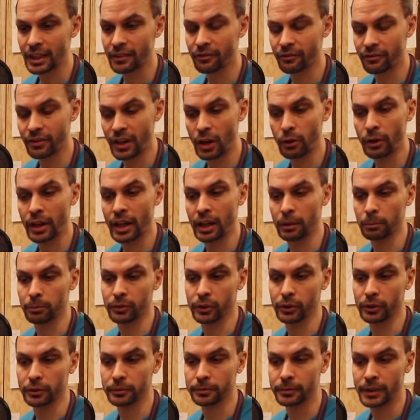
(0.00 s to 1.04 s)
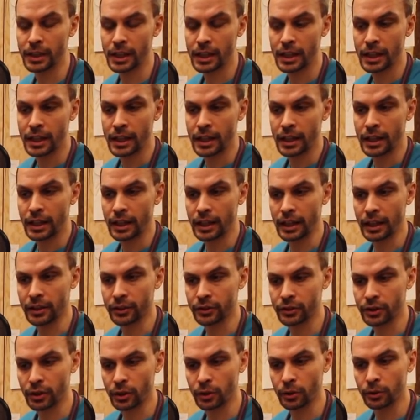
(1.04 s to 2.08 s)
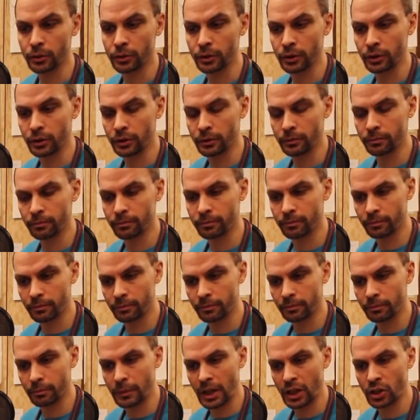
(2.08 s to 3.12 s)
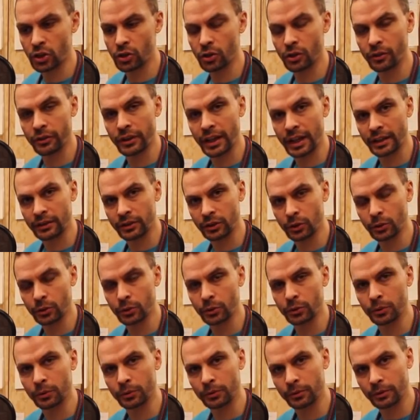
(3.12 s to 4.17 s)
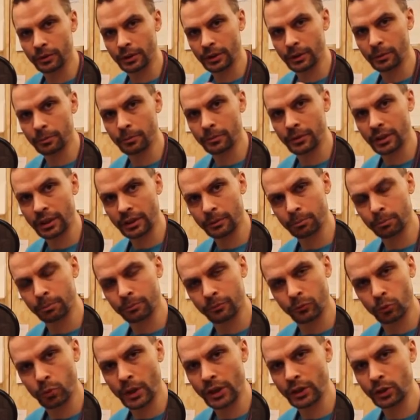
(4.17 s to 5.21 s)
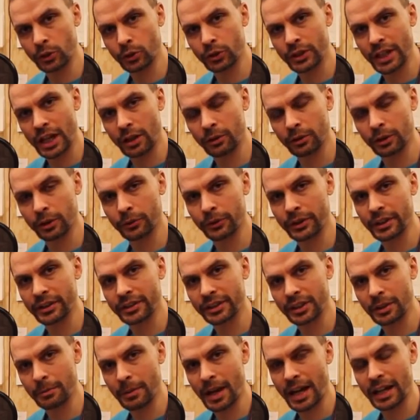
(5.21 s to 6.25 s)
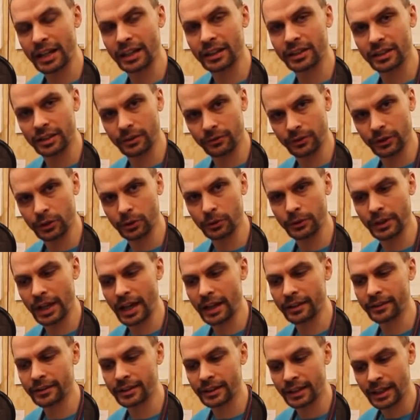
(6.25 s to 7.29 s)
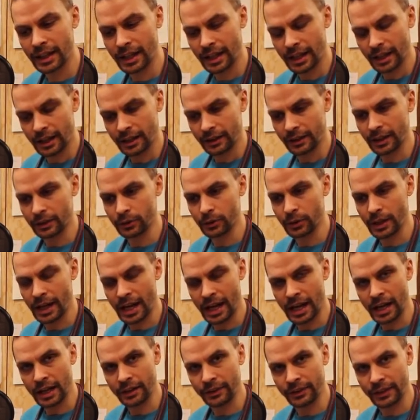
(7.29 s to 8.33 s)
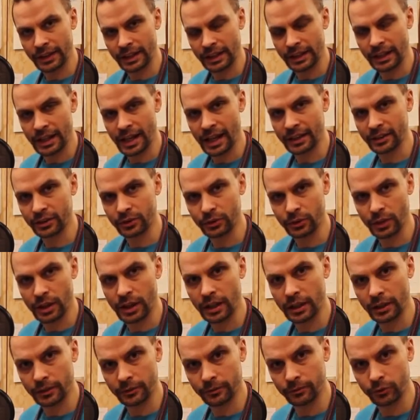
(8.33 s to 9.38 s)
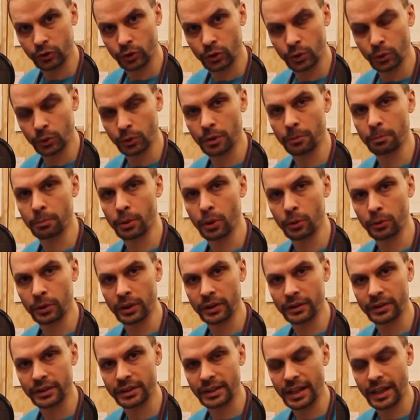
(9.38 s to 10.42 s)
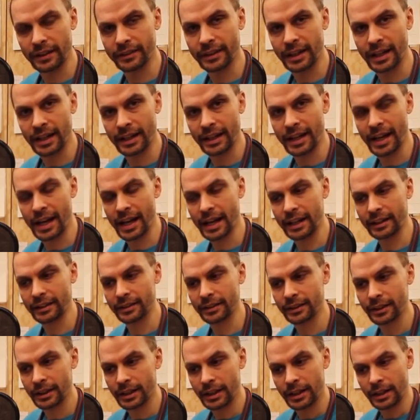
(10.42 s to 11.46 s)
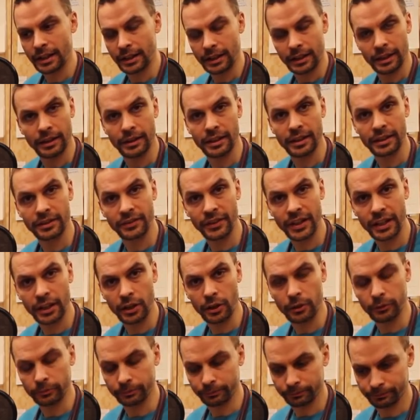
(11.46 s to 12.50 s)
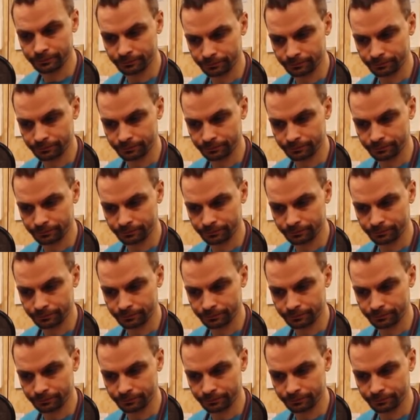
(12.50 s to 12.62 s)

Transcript: Very helpful. Uh, so make sure that you, when you download the schematics, if you do that, that you add the extra two components that I add in this video.